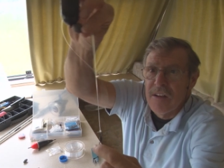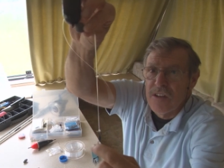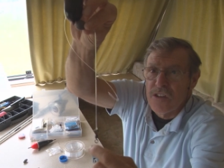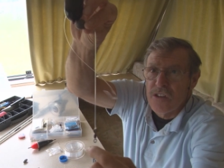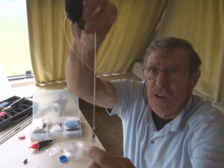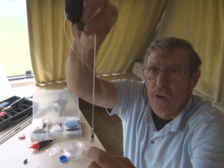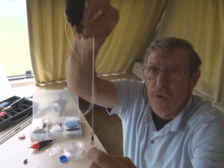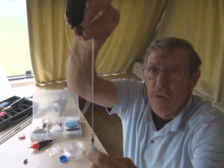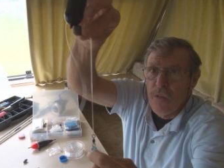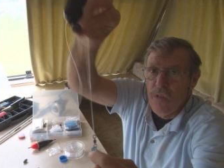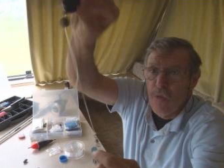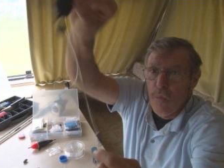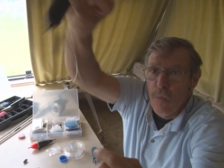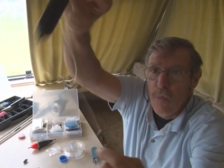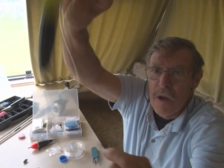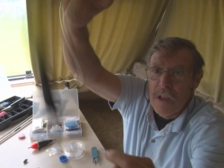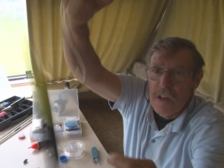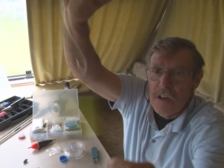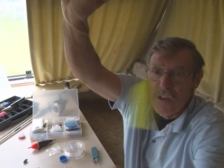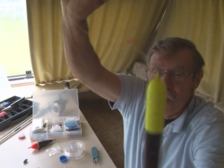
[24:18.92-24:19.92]
So the
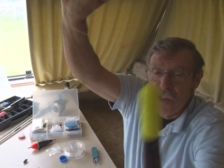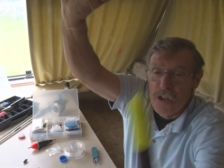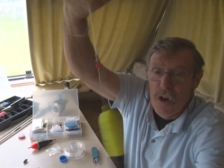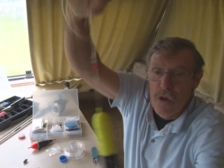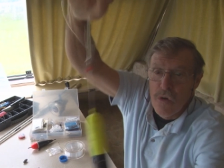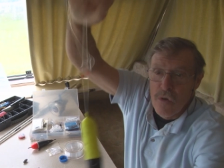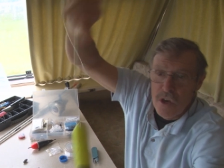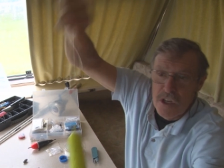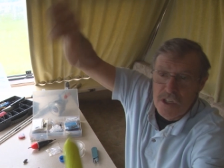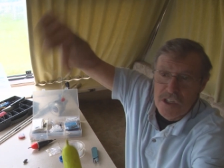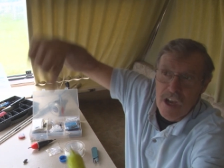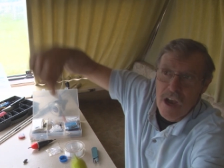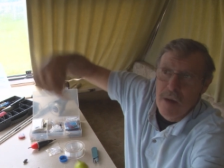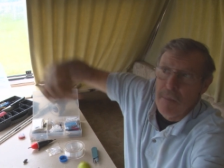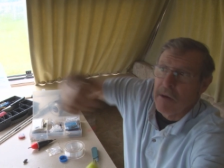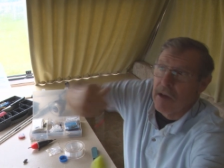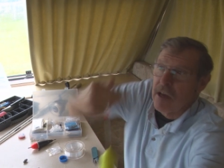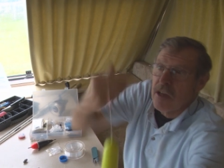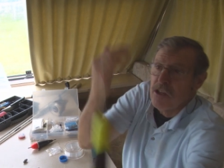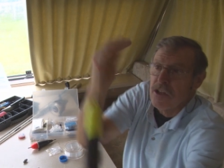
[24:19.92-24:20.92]
weight slides
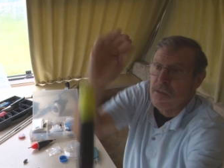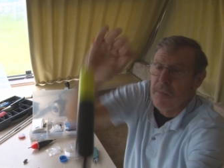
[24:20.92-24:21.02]
up against